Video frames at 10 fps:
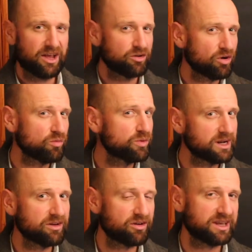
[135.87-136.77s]
You're not
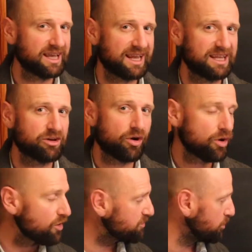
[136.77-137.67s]
really going to get any
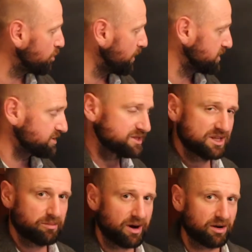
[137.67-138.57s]
curveball questions in
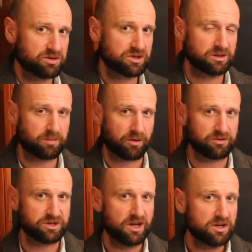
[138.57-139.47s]
the biological approach.